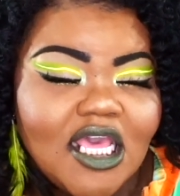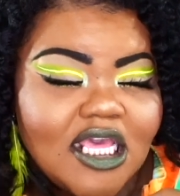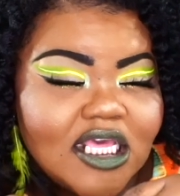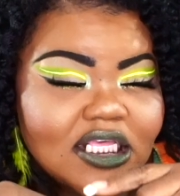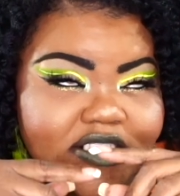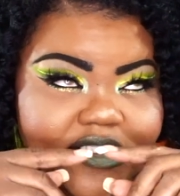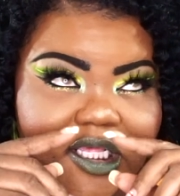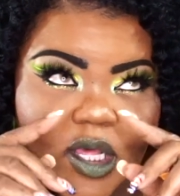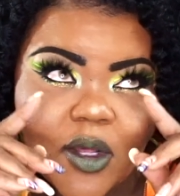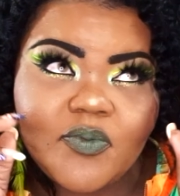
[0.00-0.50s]

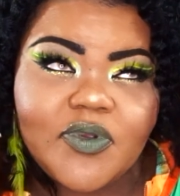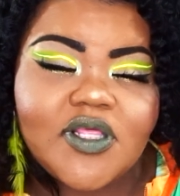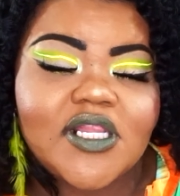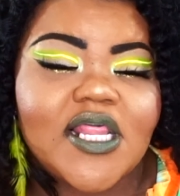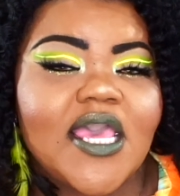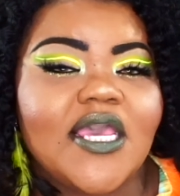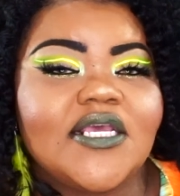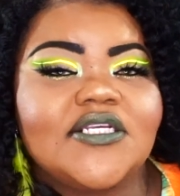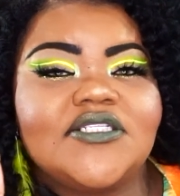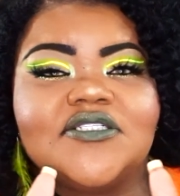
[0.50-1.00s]
is gonna be
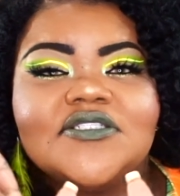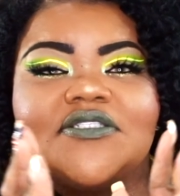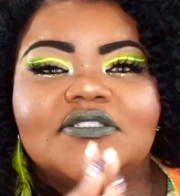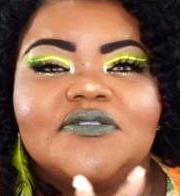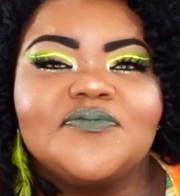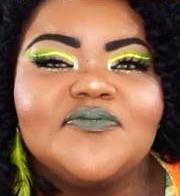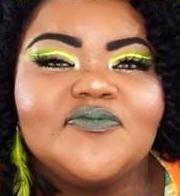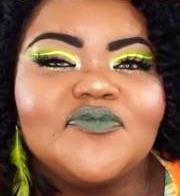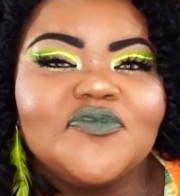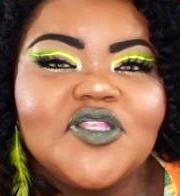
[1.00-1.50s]

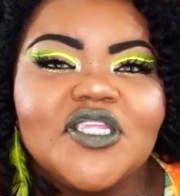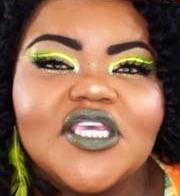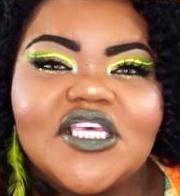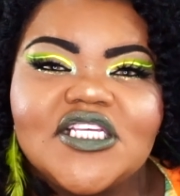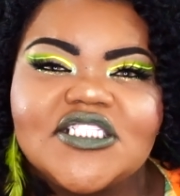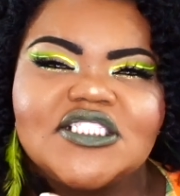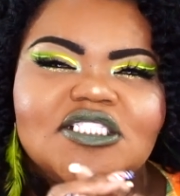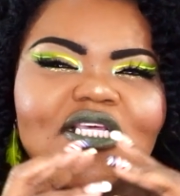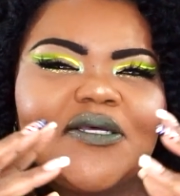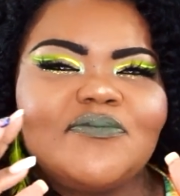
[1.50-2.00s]
lashes.
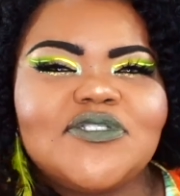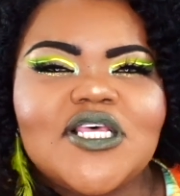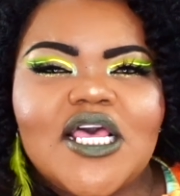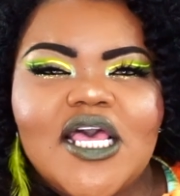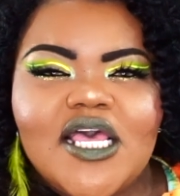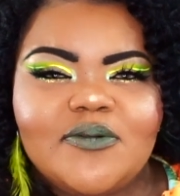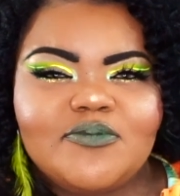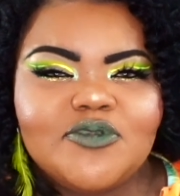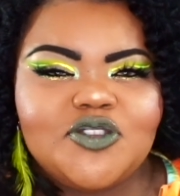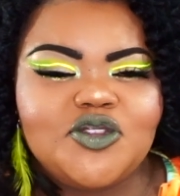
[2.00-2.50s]
Because
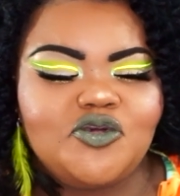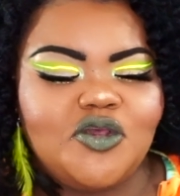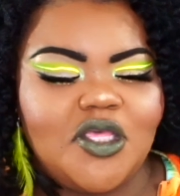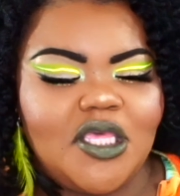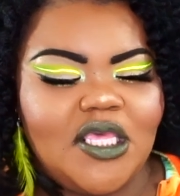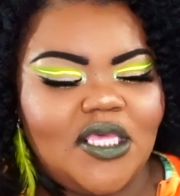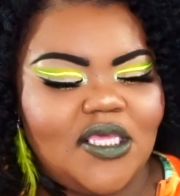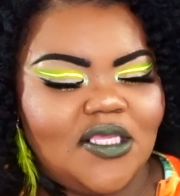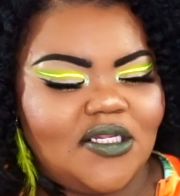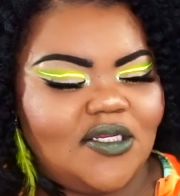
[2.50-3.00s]
sometimes you
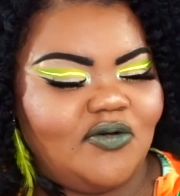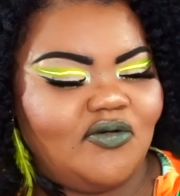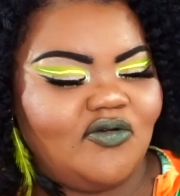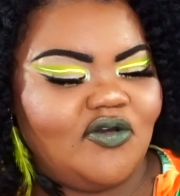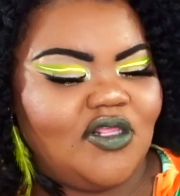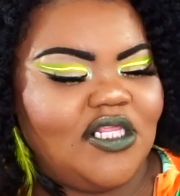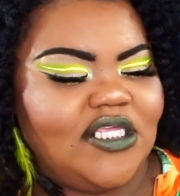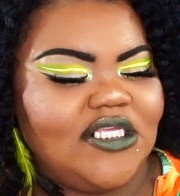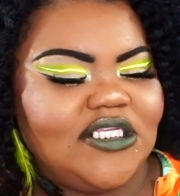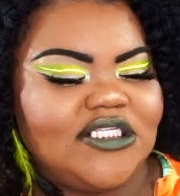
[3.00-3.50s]
can't
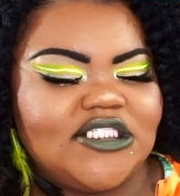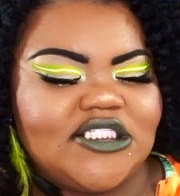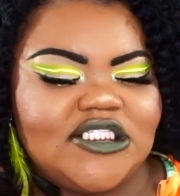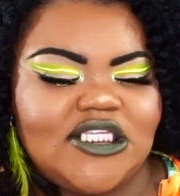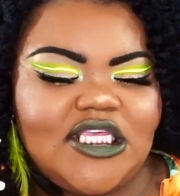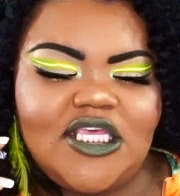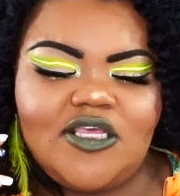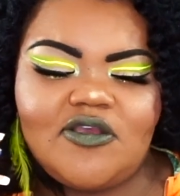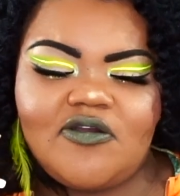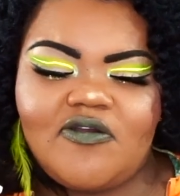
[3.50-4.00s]
really
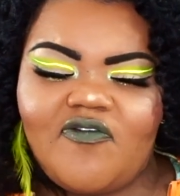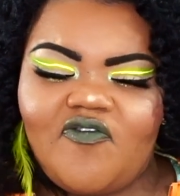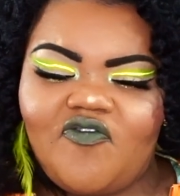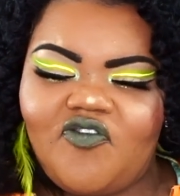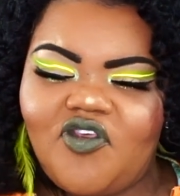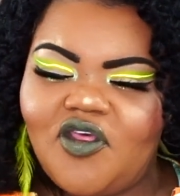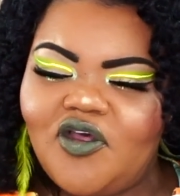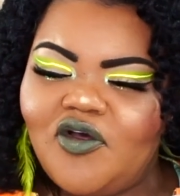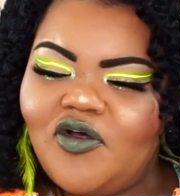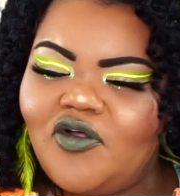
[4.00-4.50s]
see or
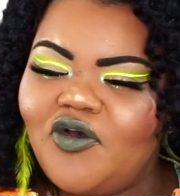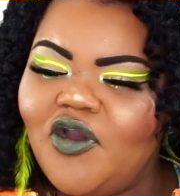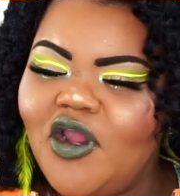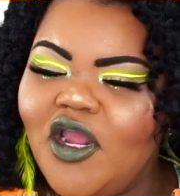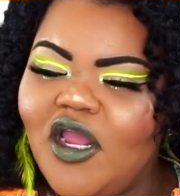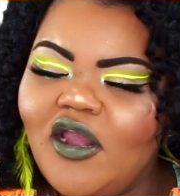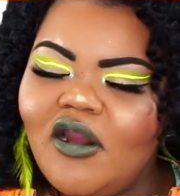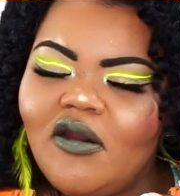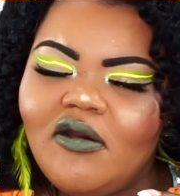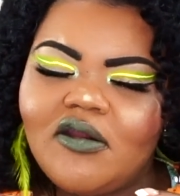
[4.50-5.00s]
feel
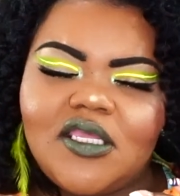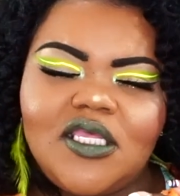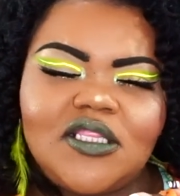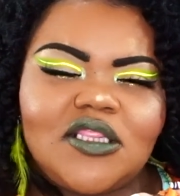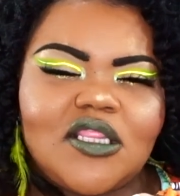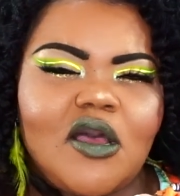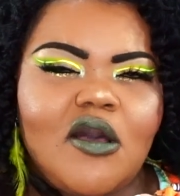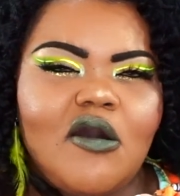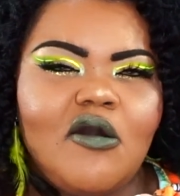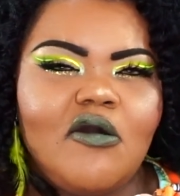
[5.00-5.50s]
or get
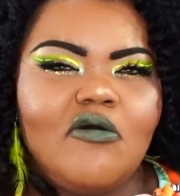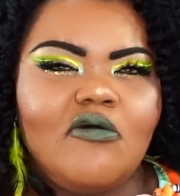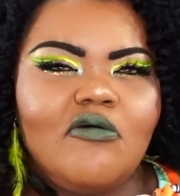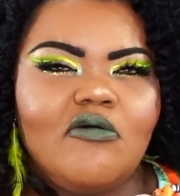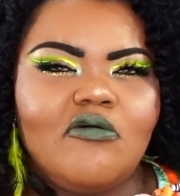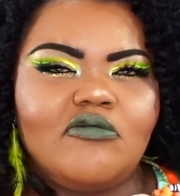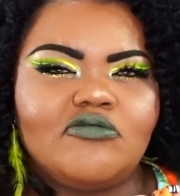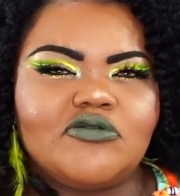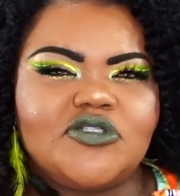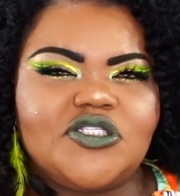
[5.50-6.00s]
the
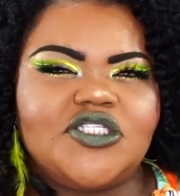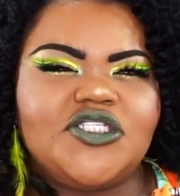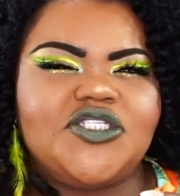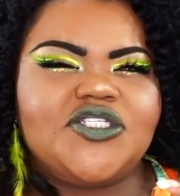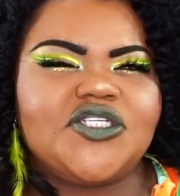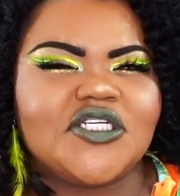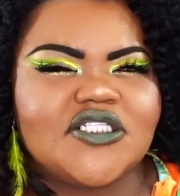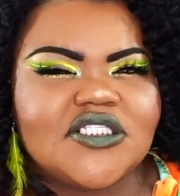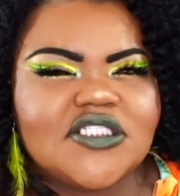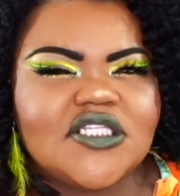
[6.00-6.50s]
whole
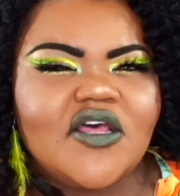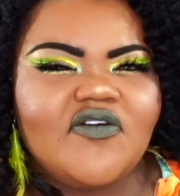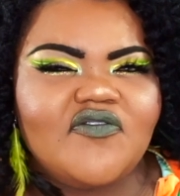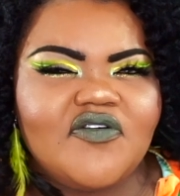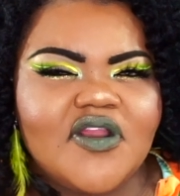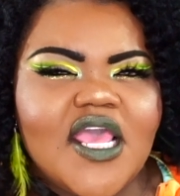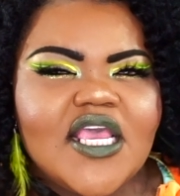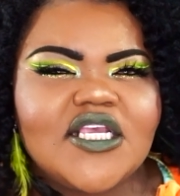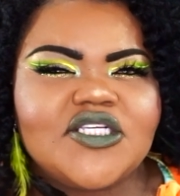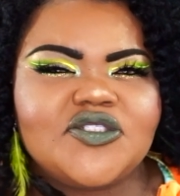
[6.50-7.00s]
gist of
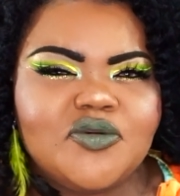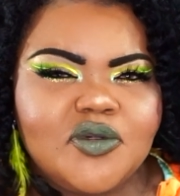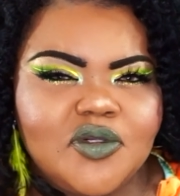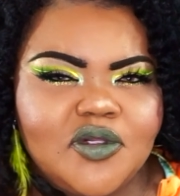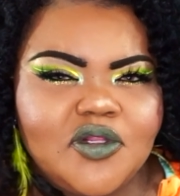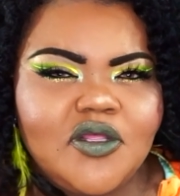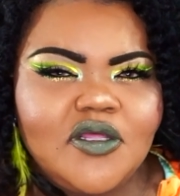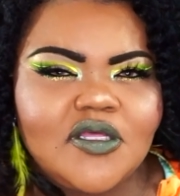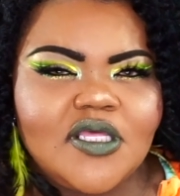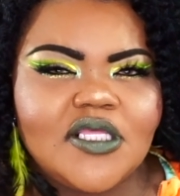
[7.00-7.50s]
an actual
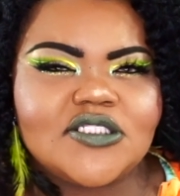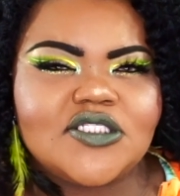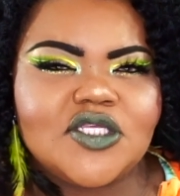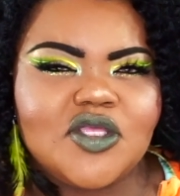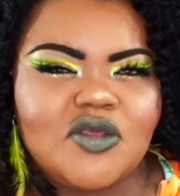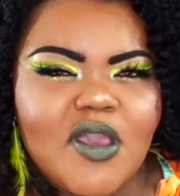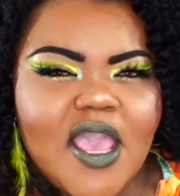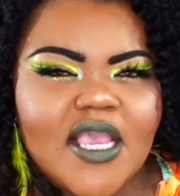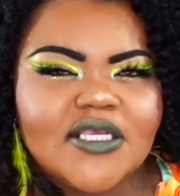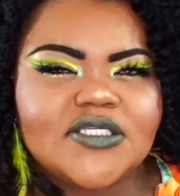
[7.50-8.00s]
look until
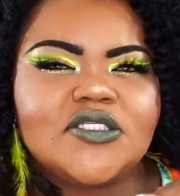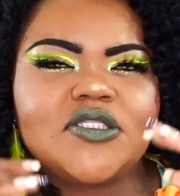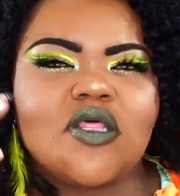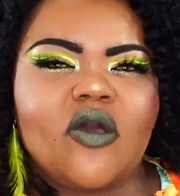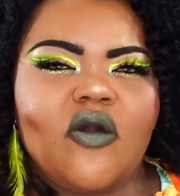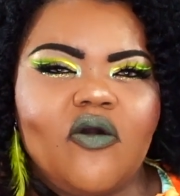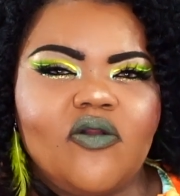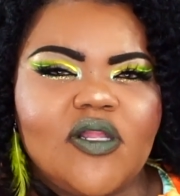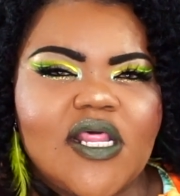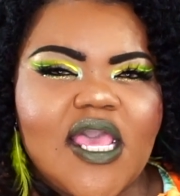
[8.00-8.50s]
you actually
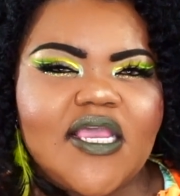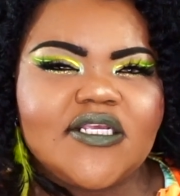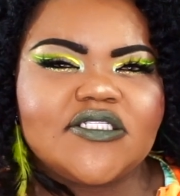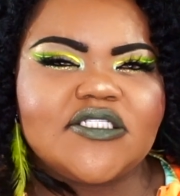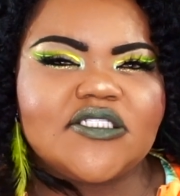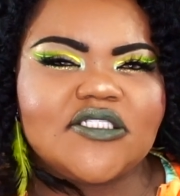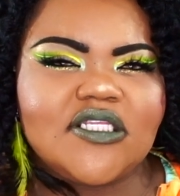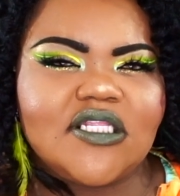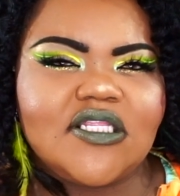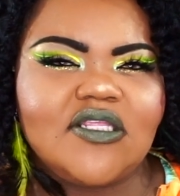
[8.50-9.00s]
throw on
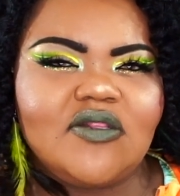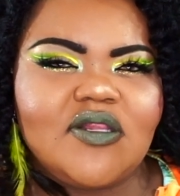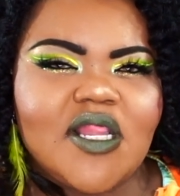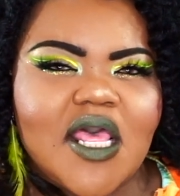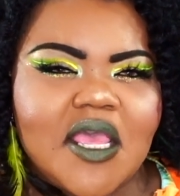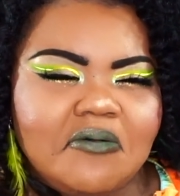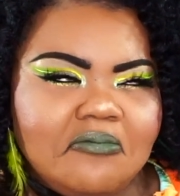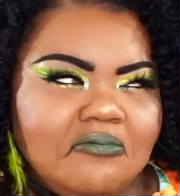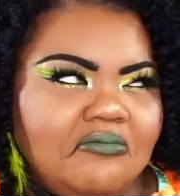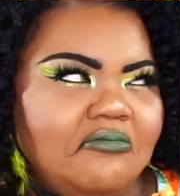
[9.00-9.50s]
lashes and you
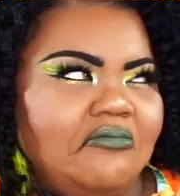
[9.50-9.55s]
like,